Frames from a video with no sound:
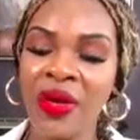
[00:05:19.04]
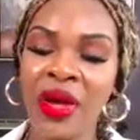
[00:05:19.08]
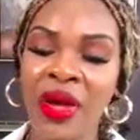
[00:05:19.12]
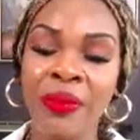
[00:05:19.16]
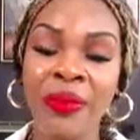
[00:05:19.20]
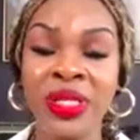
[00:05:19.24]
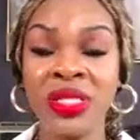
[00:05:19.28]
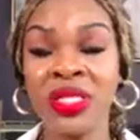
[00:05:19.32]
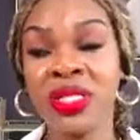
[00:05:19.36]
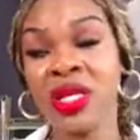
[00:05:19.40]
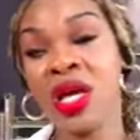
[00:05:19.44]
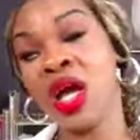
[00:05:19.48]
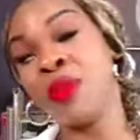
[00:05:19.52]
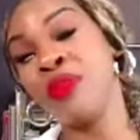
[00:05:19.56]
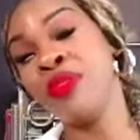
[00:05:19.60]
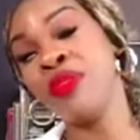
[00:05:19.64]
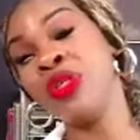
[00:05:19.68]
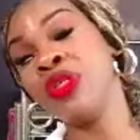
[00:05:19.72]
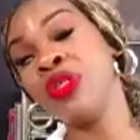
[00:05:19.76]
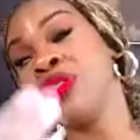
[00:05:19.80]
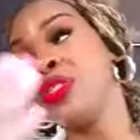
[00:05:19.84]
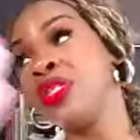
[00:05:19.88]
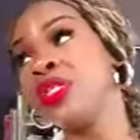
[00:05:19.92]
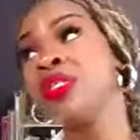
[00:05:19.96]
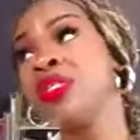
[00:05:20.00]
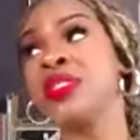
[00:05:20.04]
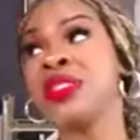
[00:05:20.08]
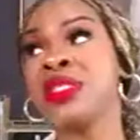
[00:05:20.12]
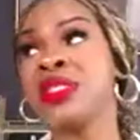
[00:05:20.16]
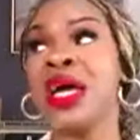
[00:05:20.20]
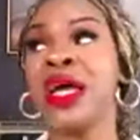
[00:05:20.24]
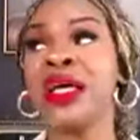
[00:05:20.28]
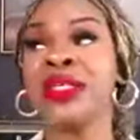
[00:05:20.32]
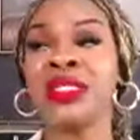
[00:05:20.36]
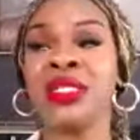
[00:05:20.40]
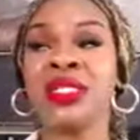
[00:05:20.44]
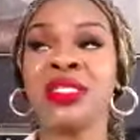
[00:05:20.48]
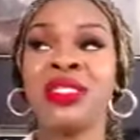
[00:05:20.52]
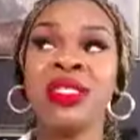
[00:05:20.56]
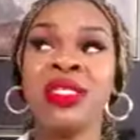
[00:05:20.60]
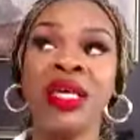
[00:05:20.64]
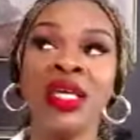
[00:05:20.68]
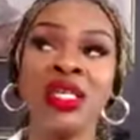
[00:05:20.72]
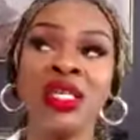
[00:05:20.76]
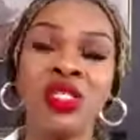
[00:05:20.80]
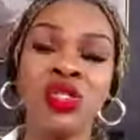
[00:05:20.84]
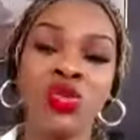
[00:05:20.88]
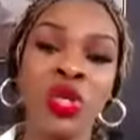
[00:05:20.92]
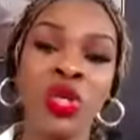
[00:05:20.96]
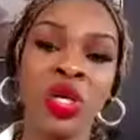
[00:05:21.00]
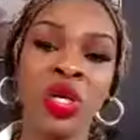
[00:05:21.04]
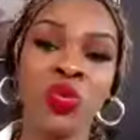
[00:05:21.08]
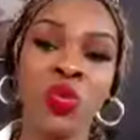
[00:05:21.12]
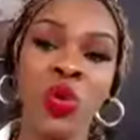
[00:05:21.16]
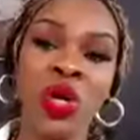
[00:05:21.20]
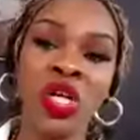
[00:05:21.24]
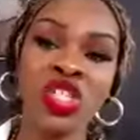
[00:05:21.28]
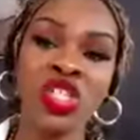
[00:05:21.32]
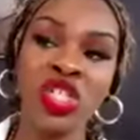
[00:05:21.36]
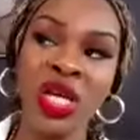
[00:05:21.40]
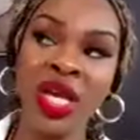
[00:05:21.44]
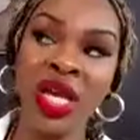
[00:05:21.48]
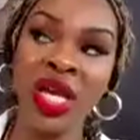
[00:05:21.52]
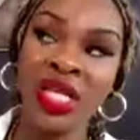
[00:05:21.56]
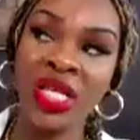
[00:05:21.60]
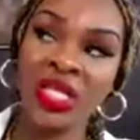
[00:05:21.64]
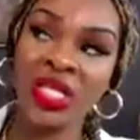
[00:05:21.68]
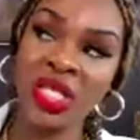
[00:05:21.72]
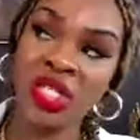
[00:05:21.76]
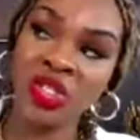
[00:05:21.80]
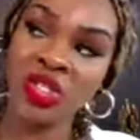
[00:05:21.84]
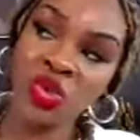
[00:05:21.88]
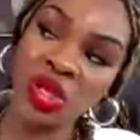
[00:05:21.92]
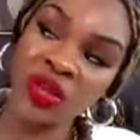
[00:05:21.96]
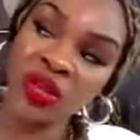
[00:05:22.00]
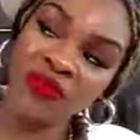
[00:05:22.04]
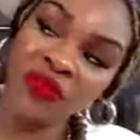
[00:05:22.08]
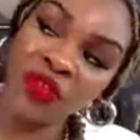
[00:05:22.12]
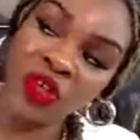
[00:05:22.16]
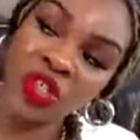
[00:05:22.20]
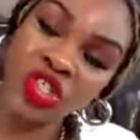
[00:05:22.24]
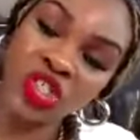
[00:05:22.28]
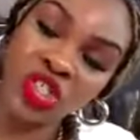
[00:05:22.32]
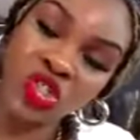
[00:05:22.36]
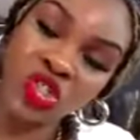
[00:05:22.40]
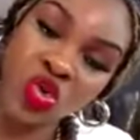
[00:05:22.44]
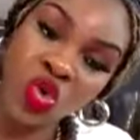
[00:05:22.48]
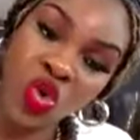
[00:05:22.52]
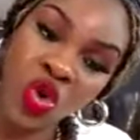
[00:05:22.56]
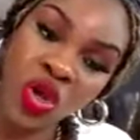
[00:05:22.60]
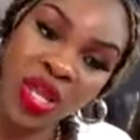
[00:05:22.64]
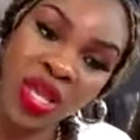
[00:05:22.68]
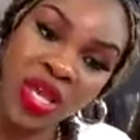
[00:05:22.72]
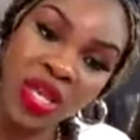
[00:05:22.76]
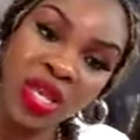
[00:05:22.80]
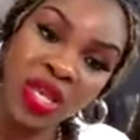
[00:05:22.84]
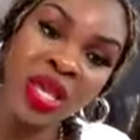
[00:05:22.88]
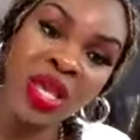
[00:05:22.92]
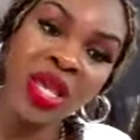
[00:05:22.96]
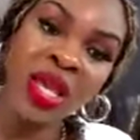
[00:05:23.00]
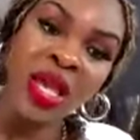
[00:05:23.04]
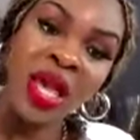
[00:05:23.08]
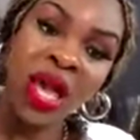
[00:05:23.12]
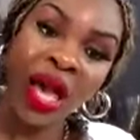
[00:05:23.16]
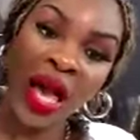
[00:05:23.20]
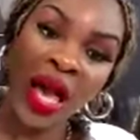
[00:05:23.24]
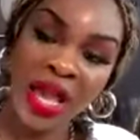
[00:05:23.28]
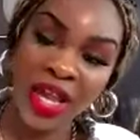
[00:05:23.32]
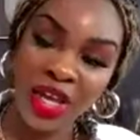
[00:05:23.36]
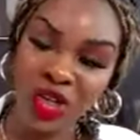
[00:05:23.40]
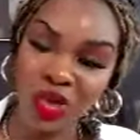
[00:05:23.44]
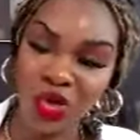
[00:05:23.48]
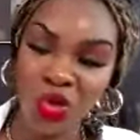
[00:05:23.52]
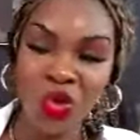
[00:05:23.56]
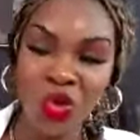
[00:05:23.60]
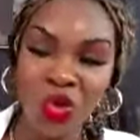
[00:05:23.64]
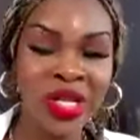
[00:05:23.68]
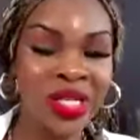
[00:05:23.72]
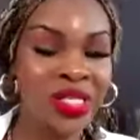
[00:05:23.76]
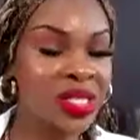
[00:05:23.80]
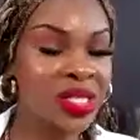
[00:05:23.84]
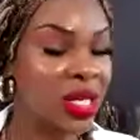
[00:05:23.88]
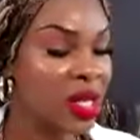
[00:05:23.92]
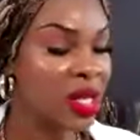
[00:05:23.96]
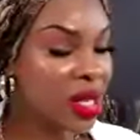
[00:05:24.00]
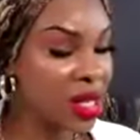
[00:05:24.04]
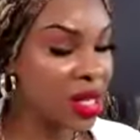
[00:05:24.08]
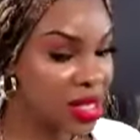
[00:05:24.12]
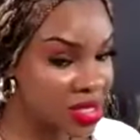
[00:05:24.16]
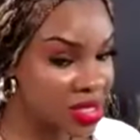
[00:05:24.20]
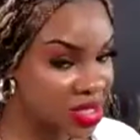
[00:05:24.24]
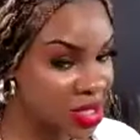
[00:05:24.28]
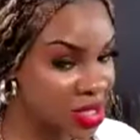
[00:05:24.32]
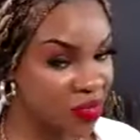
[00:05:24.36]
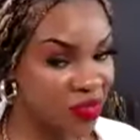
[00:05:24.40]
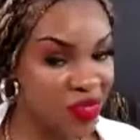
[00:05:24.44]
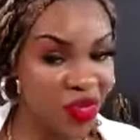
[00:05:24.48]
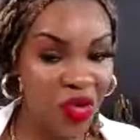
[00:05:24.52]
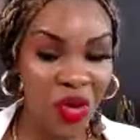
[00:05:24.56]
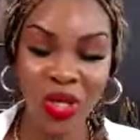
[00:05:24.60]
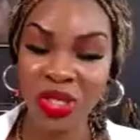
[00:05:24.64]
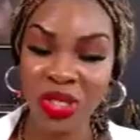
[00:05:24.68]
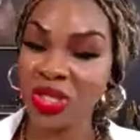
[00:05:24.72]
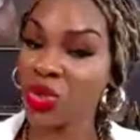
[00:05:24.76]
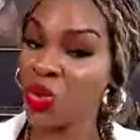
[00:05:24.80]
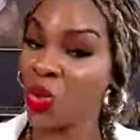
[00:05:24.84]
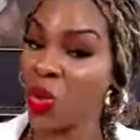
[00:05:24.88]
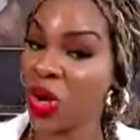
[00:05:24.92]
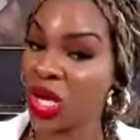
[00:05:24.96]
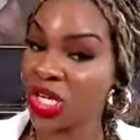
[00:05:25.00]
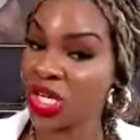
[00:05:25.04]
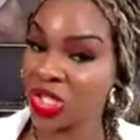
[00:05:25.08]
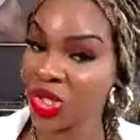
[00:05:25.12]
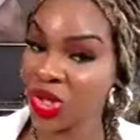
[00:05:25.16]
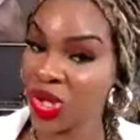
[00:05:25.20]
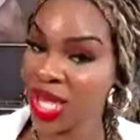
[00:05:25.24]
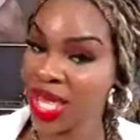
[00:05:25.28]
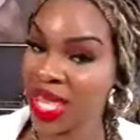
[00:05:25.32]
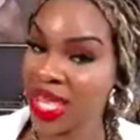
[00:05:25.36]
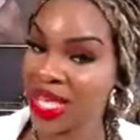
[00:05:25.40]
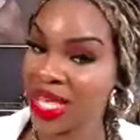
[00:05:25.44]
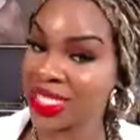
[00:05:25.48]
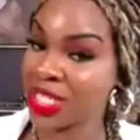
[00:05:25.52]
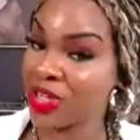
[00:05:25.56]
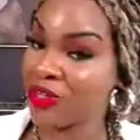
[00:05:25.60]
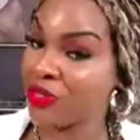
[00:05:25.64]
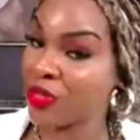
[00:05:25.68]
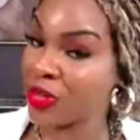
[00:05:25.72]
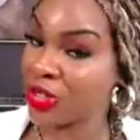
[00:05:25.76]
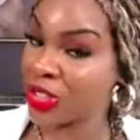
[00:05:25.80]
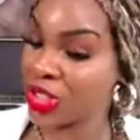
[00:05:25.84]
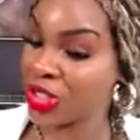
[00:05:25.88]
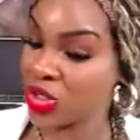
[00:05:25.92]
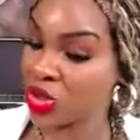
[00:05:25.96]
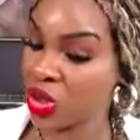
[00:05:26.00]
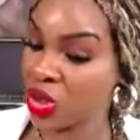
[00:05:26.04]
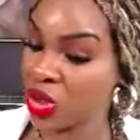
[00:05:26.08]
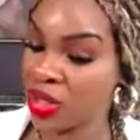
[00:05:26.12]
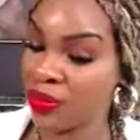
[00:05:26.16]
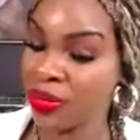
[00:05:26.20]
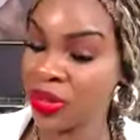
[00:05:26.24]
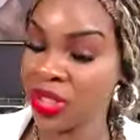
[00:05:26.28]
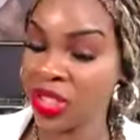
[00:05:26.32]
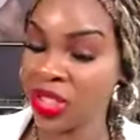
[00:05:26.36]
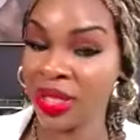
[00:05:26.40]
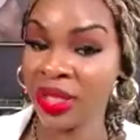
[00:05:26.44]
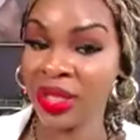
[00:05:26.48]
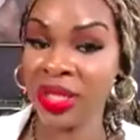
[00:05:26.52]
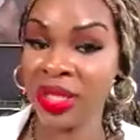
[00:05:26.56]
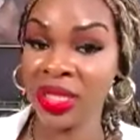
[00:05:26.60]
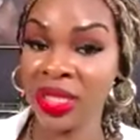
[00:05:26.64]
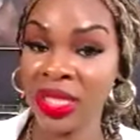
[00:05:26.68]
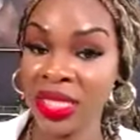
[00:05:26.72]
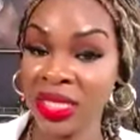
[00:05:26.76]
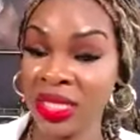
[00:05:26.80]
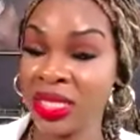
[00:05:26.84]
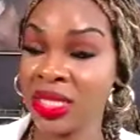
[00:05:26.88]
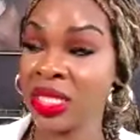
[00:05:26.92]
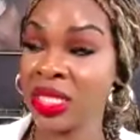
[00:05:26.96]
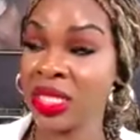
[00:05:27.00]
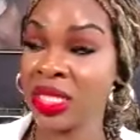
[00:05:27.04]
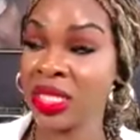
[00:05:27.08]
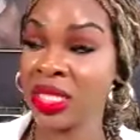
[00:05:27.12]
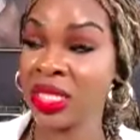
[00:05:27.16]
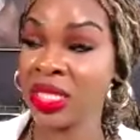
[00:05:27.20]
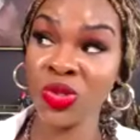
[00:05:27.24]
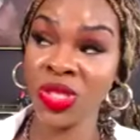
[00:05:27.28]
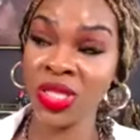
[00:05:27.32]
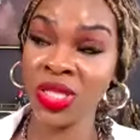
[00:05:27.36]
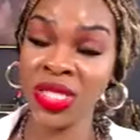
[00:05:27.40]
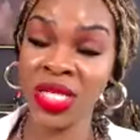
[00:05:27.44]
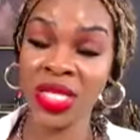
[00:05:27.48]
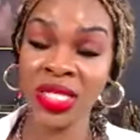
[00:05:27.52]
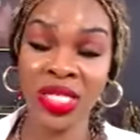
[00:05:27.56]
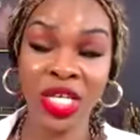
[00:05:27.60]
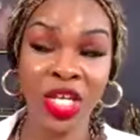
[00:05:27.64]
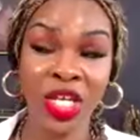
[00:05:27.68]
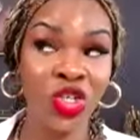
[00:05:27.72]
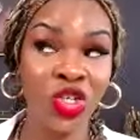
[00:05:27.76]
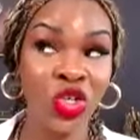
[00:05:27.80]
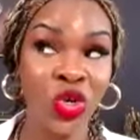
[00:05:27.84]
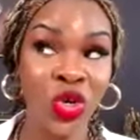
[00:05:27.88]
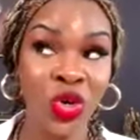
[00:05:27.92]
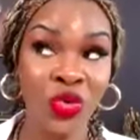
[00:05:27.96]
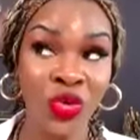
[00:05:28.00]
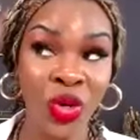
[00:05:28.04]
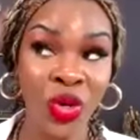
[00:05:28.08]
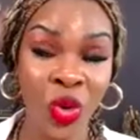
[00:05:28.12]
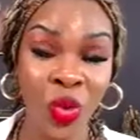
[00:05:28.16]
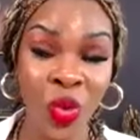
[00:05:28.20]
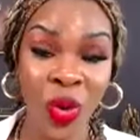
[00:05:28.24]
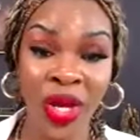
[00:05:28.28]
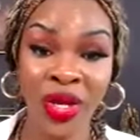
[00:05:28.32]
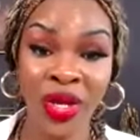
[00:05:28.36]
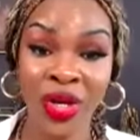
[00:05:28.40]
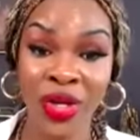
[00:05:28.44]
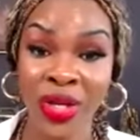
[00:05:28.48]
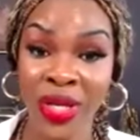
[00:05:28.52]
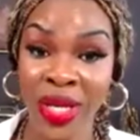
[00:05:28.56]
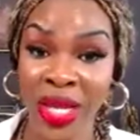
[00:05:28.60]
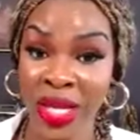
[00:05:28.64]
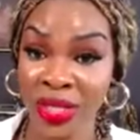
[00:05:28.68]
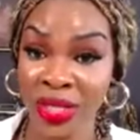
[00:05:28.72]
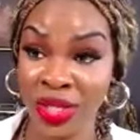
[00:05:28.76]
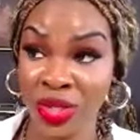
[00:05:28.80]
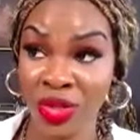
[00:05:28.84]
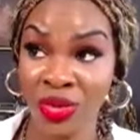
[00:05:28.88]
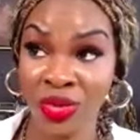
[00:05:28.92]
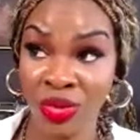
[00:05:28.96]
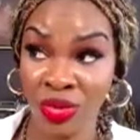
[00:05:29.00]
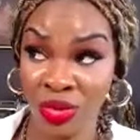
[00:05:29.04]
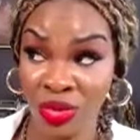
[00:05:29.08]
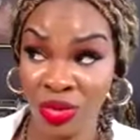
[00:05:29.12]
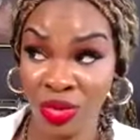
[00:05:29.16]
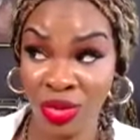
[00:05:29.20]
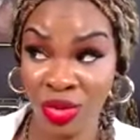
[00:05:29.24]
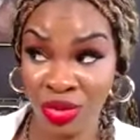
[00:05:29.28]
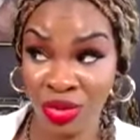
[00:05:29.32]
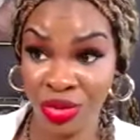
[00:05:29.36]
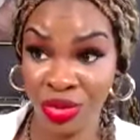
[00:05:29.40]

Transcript: All right, Mr. Aubrey, you see the signs that says do not wash your hands and do not flush the toilet. I know it's a custom for us to wash our hands and flush the toilet, but this is a DOT test and you are required not to